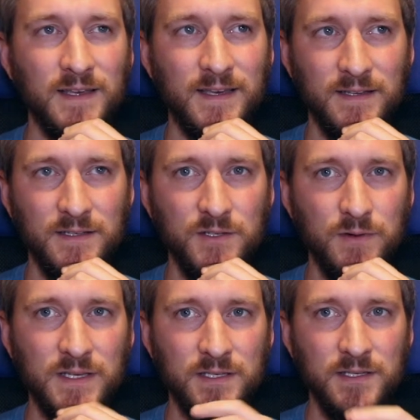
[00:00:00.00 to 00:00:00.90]
Like, do
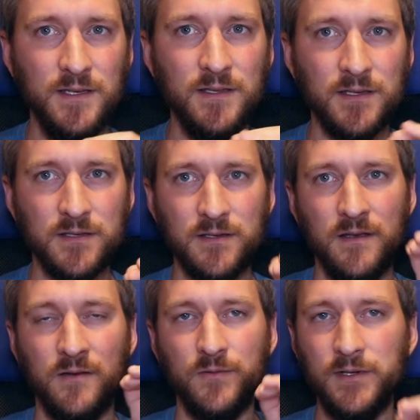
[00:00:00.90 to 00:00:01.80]
I see this
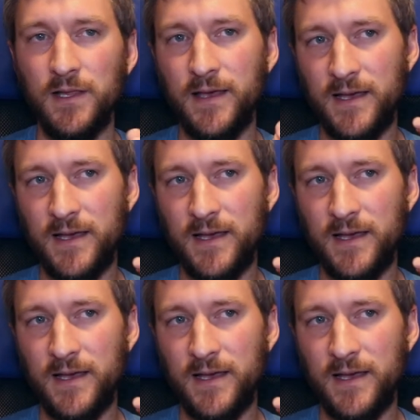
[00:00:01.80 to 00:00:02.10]
relay